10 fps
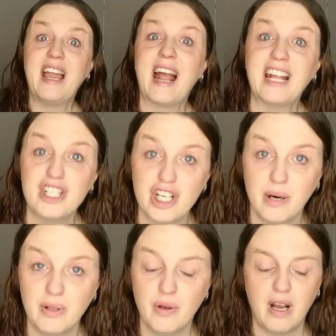and I can
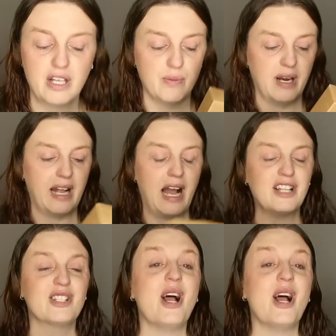share with you guys what I got.